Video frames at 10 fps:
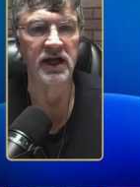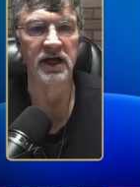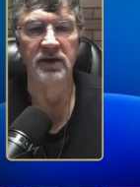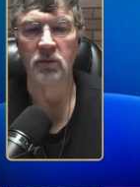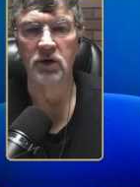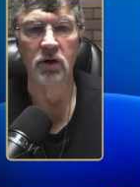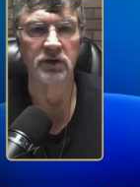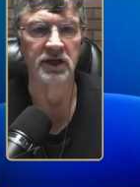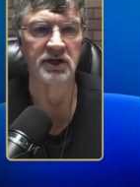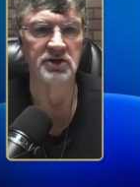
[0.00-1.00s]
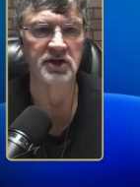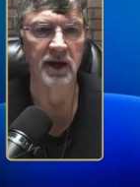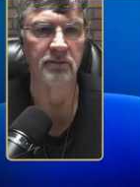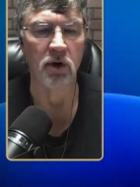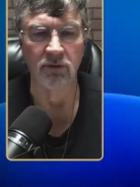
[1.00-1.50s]
then we're only going to
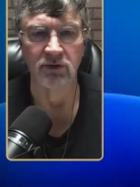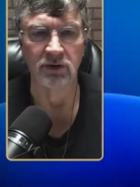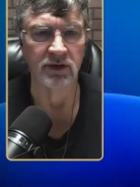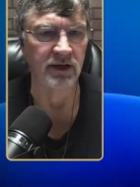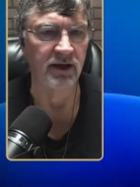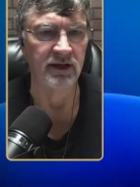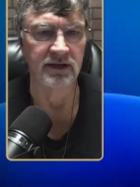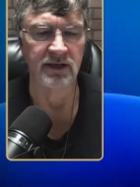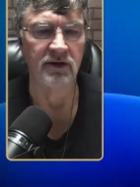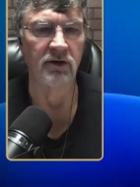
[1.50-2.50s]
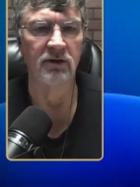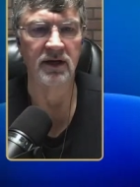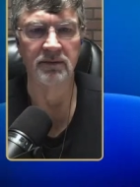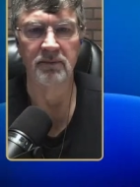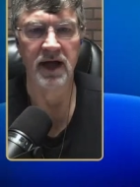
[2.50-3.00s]
step over,
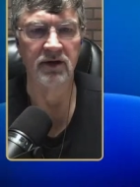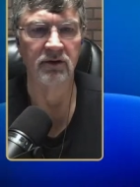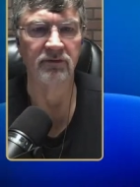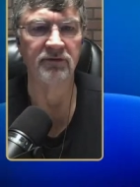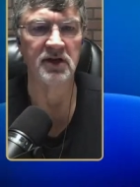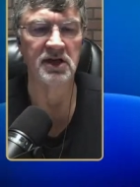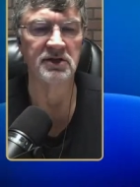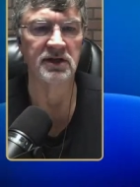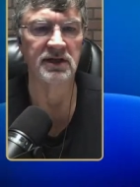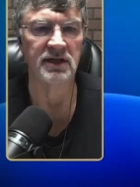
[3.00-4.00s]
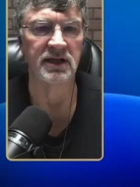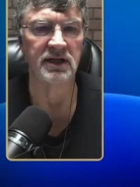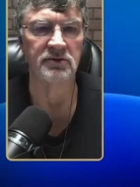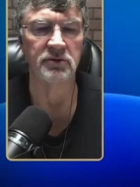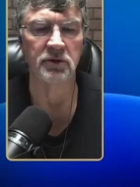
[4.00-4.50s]
a matter of feet
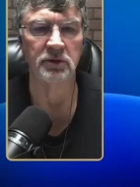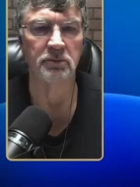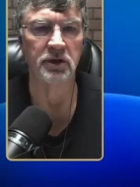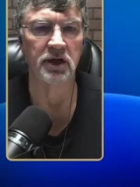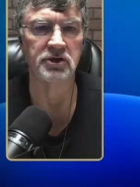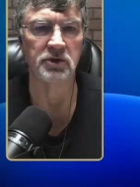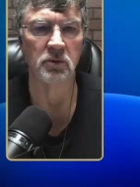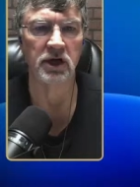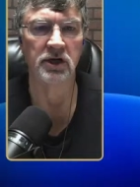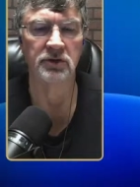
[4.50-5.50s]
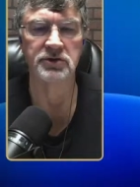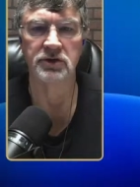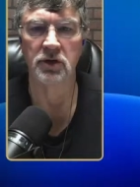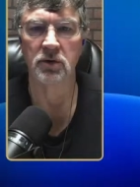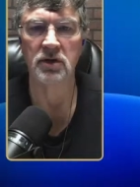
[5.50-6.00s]
and drill the production
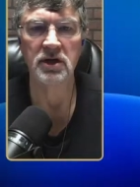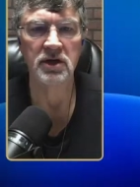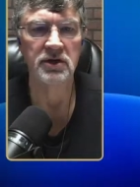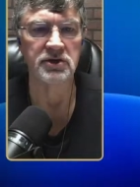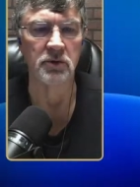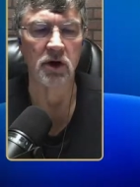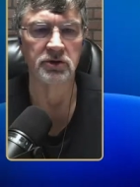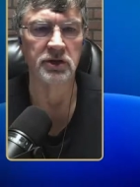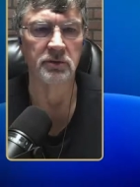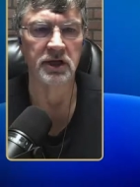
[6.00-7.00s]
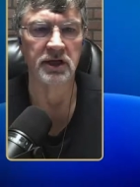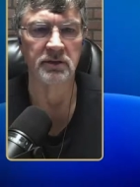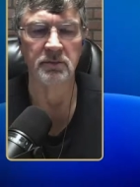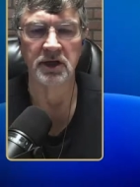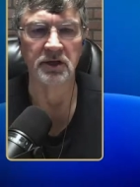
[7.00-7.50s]
well. So all should
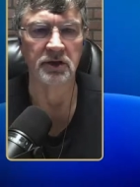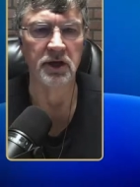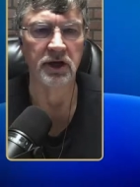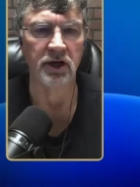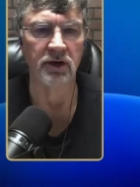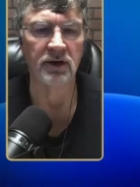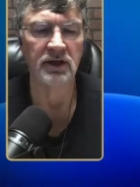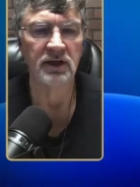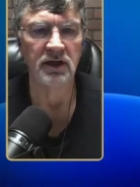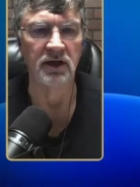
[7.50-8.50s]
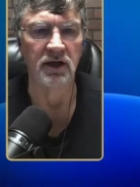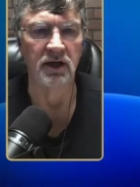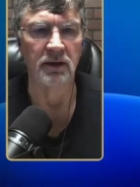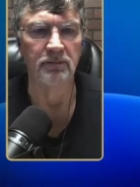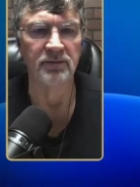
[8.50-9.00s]
be good there.
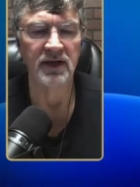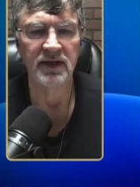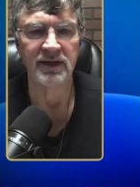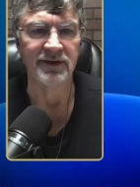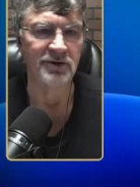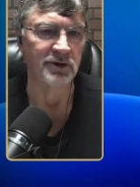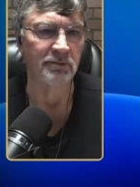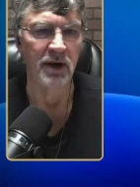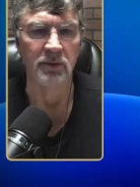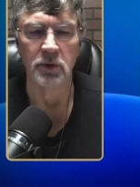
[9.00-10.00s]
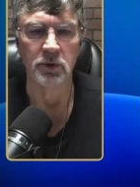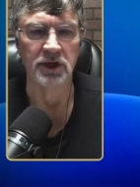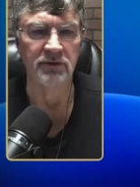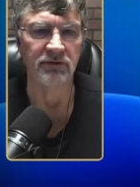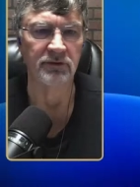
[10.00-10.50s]
Usually
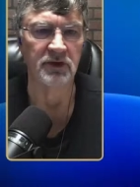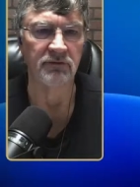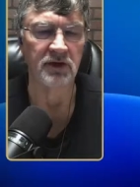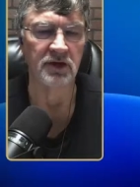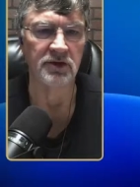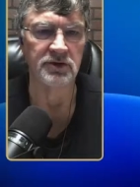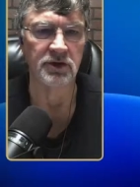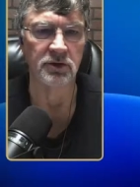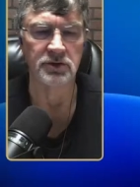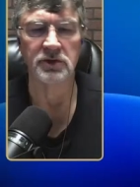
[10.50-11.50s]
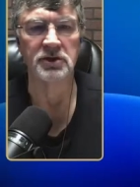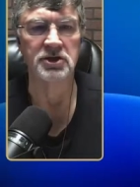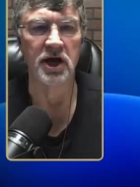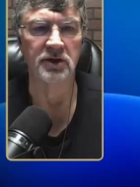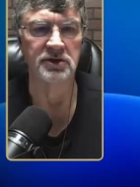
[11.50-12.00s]
probably within 50 feet or so.
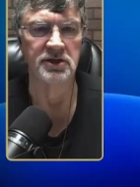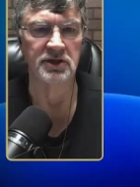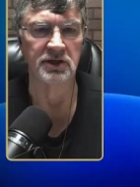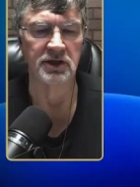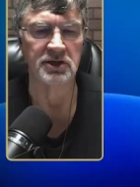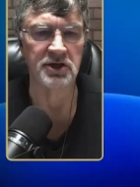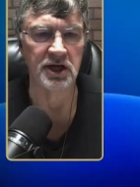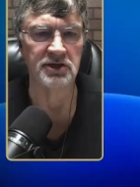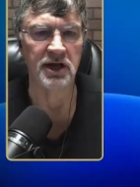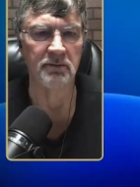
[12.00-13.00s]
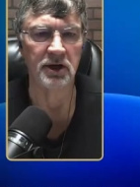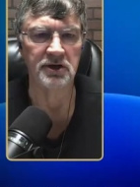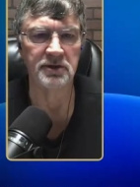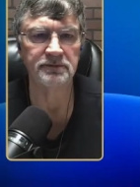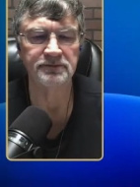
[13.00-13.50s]
So the geology isn't going to change
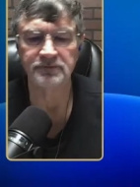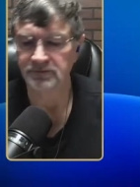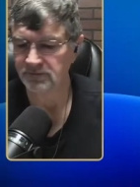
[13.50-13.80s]
that much.